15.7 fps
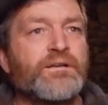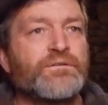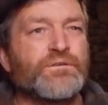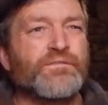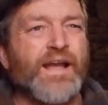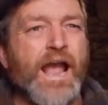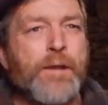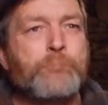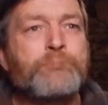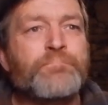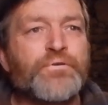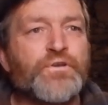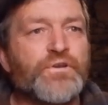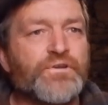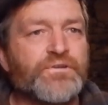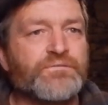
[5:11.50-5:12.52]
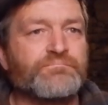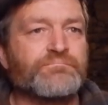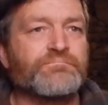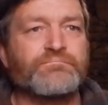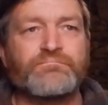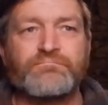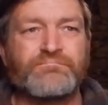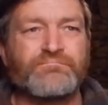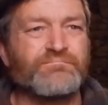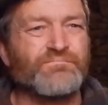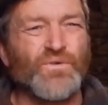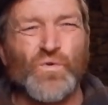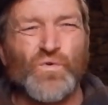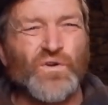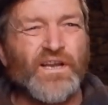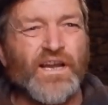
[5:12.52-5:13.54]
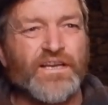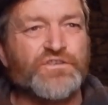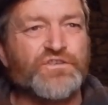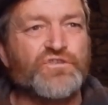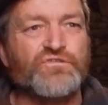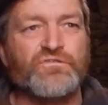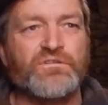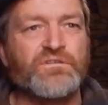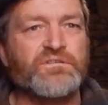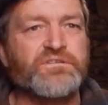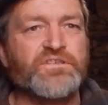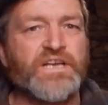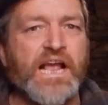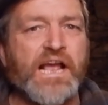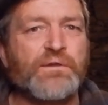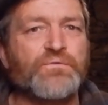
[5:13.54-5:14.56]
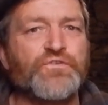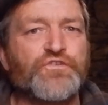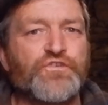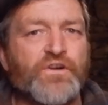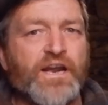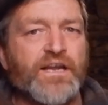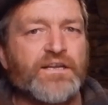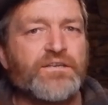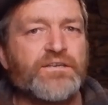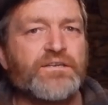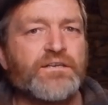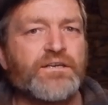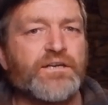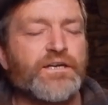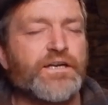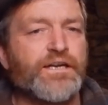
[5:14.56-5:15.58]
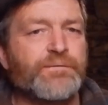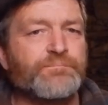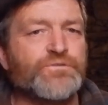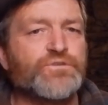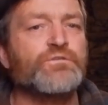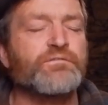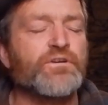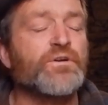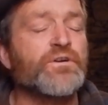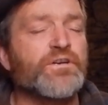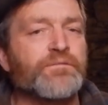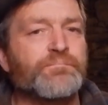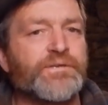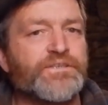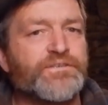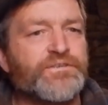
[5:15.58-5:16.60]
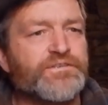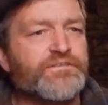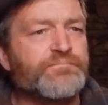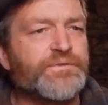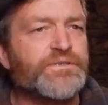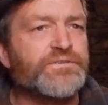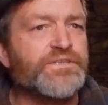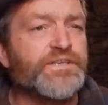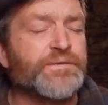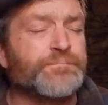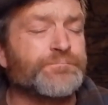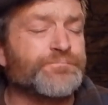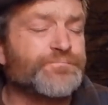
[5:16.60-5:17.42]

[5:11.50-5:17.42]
sort of ambient, orchestral soundtrack, sort of longer pieces of music.